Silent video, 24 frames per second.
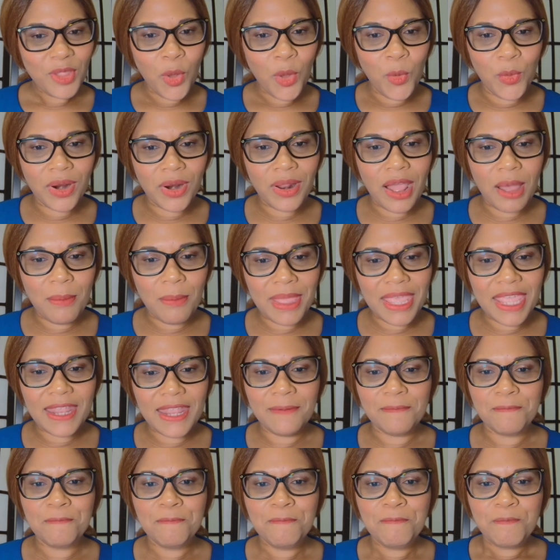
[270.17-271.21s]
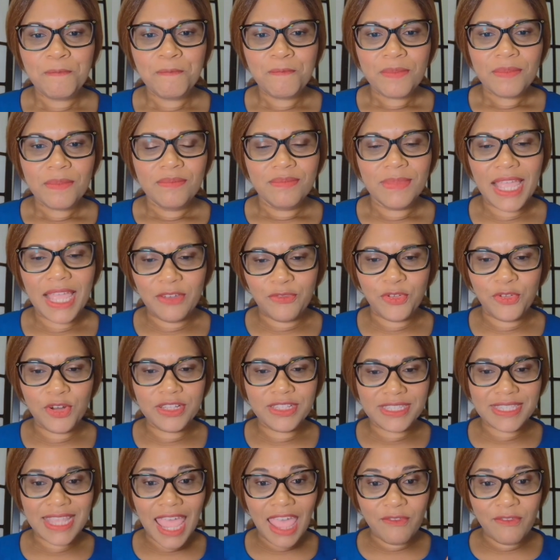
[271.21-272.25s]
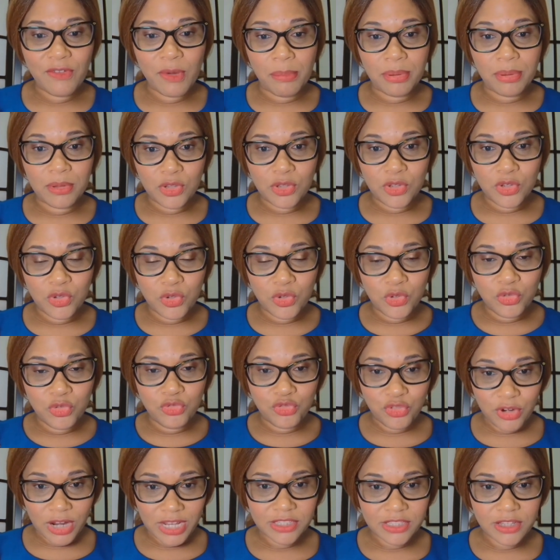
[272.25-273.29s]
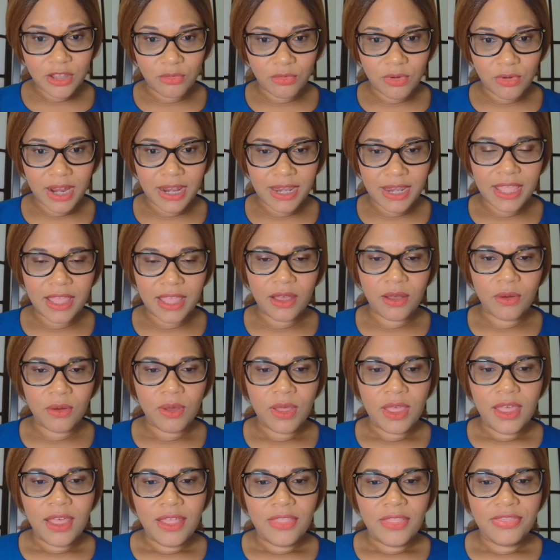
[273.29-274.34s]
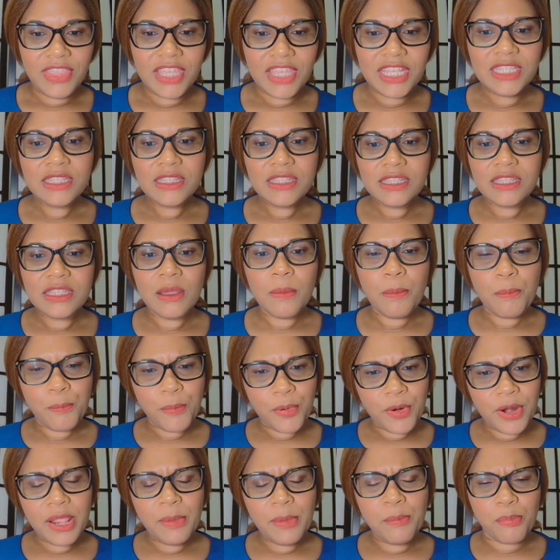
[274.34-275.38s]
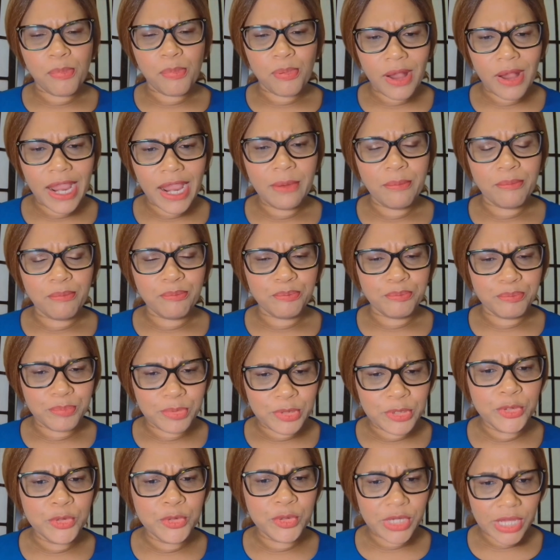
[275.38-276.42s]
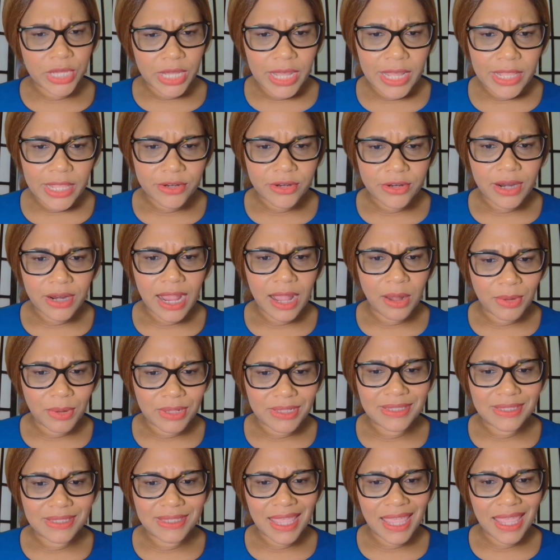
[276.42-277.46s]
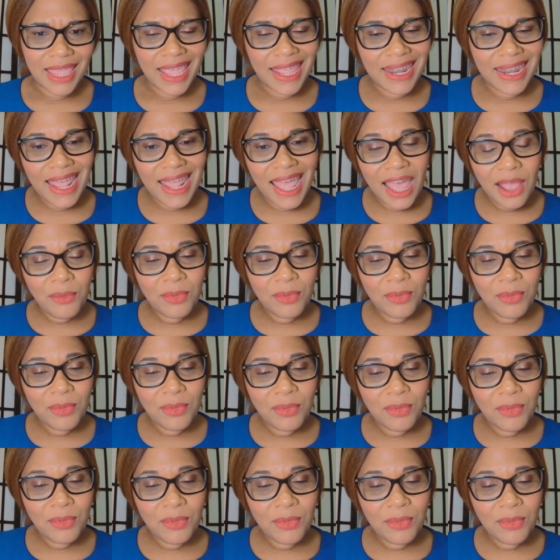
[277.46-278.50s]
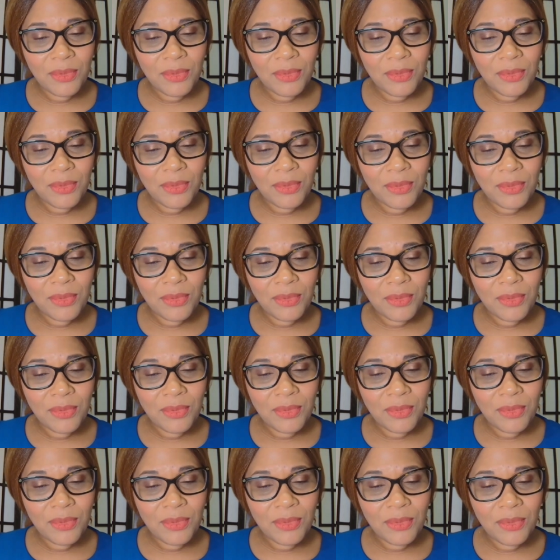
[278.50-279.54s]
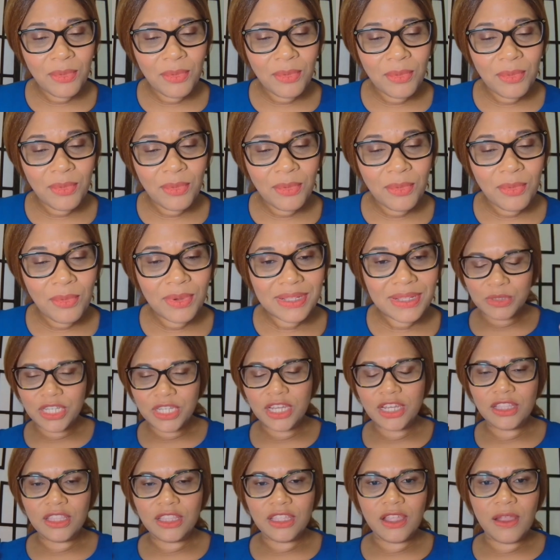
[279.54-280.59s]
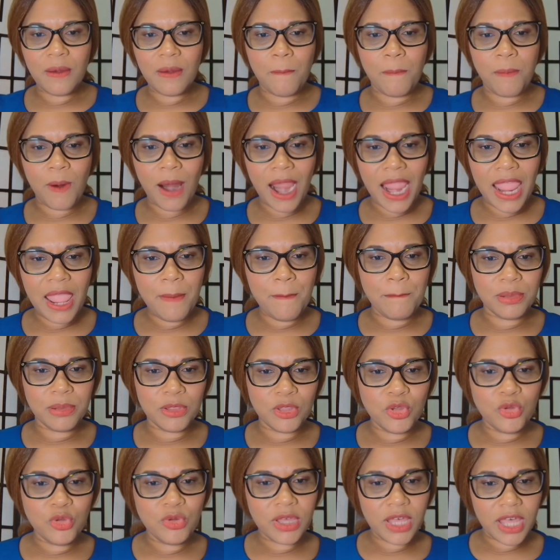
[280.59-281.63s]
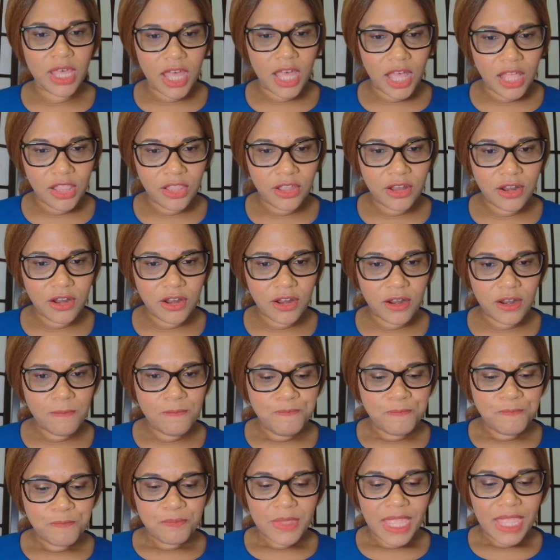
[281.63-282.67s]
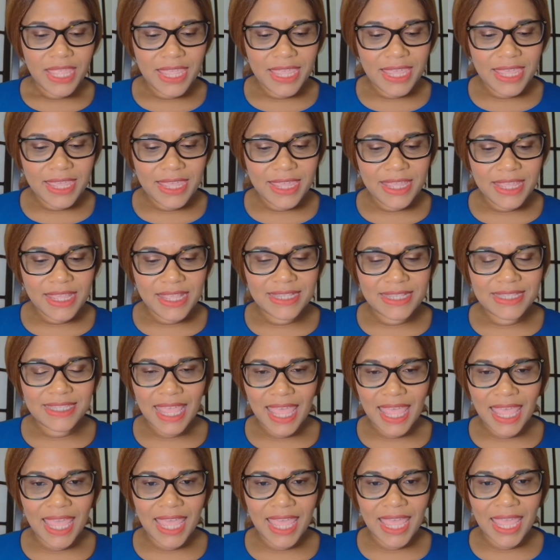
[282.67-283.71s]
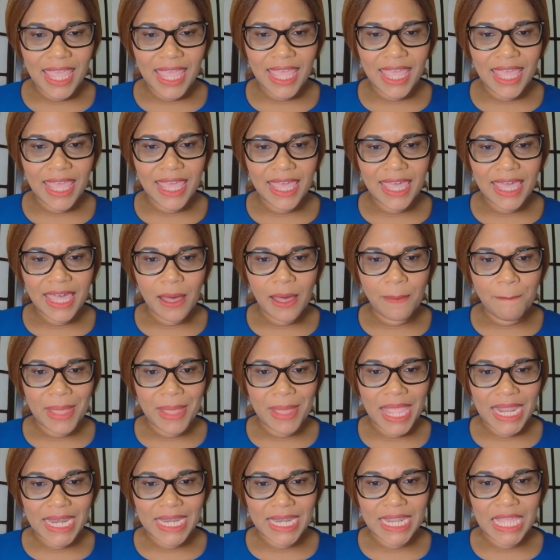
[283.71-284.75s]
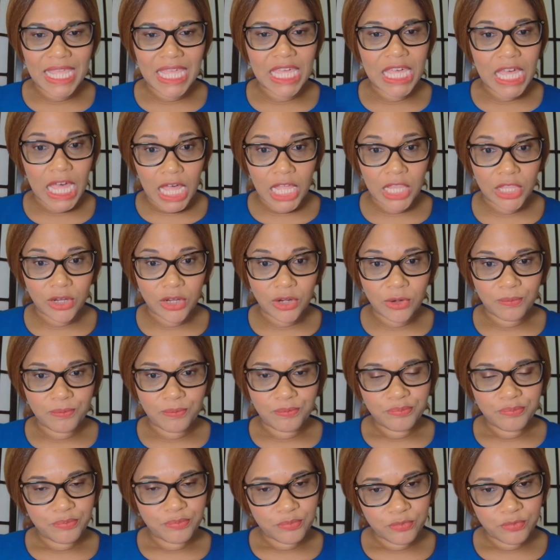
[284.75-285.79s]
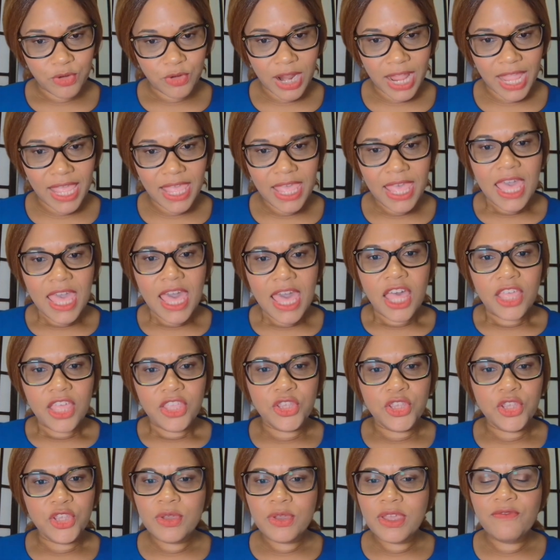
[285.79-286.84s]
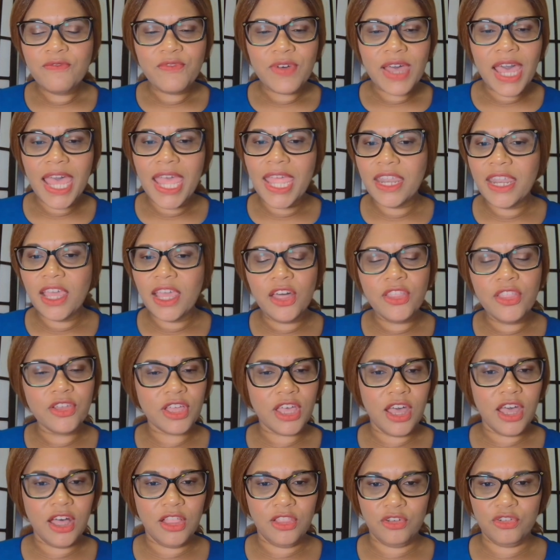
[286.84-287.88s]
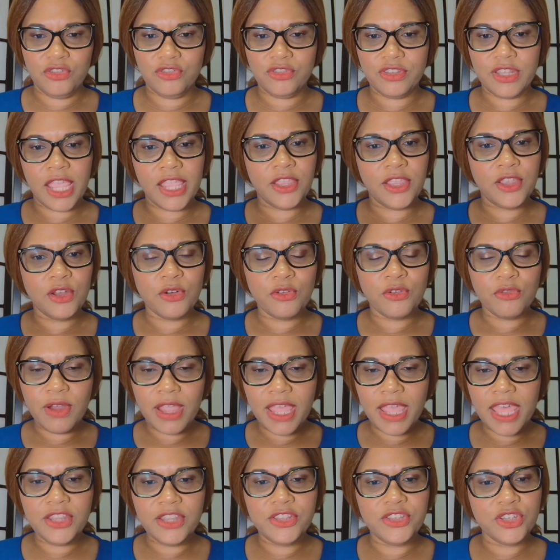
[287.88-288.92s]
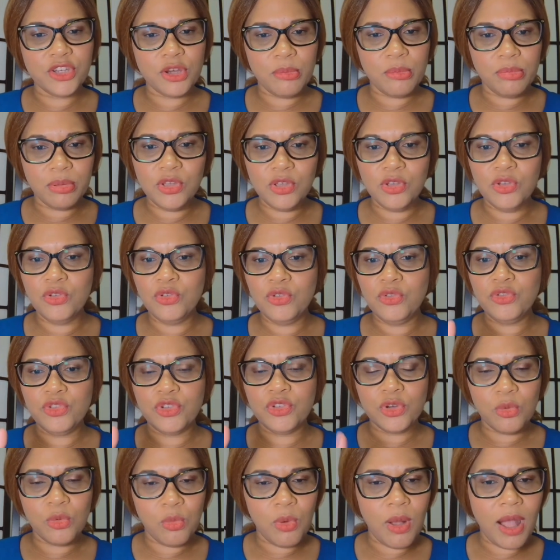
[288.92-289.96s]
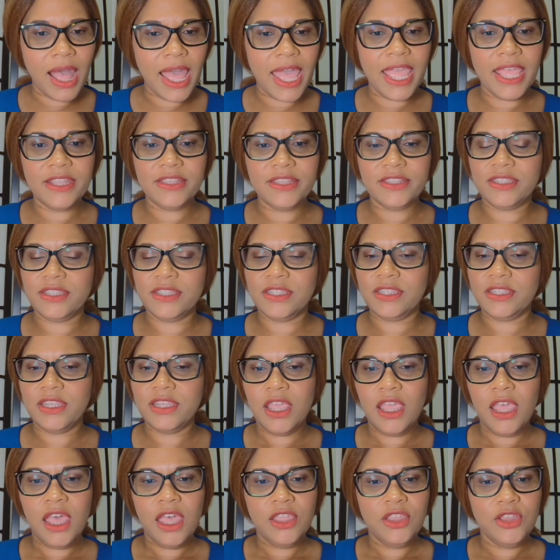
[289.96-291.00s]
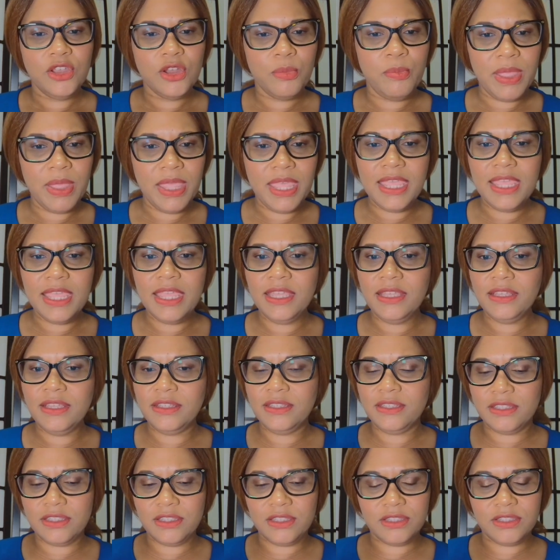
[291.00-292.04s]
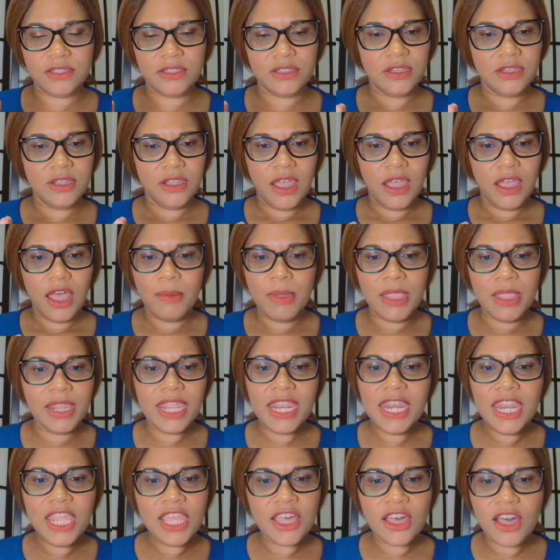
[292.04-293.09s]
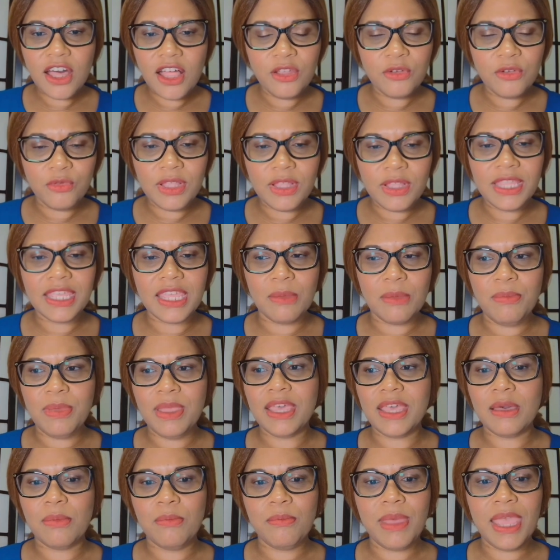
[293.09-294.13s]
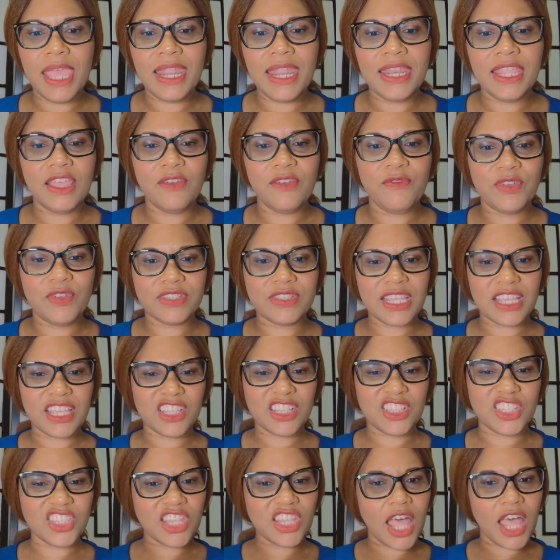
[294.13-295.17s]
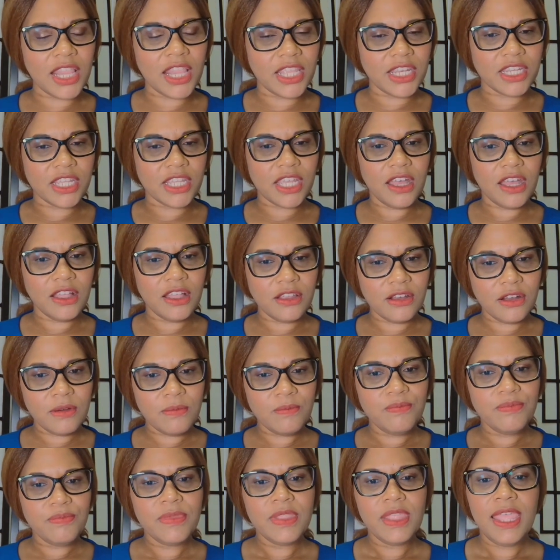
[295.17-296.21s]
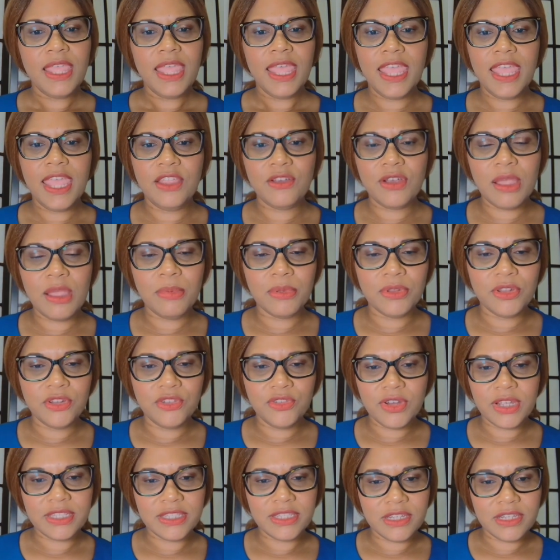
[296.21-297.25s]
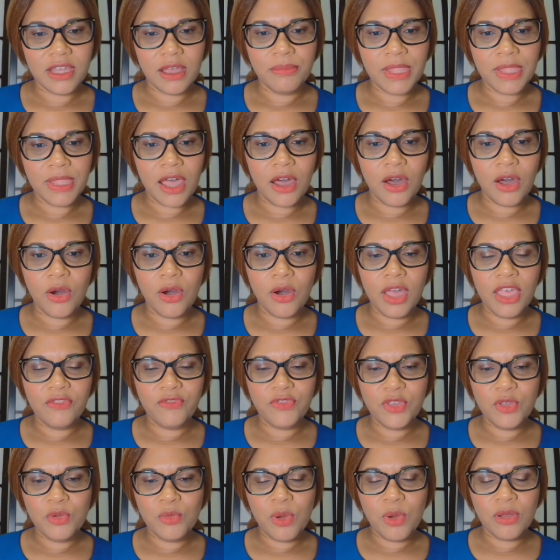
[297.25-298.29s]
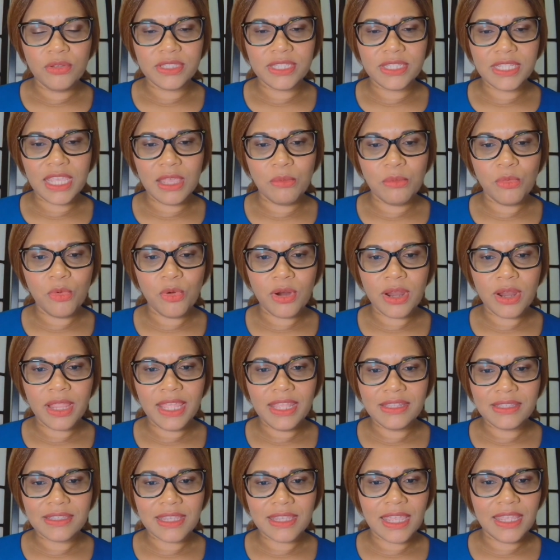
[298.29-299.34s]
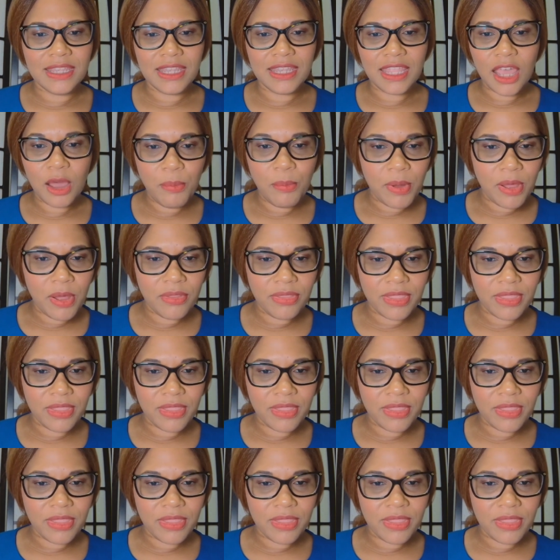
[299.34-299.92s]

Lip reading: What do I mean? Like, for instance, I have a blue dress on right now. This is a pretty bright blue color, I would say. And I would say for me that this particular bright blue color is a commanding color, right? You can find other colors like your reds, your blues, your whites, your pinks. I mean, any color really can be commanding if it's like a solid color. and you're able to dress it up. Now, if you want to get more insight and help on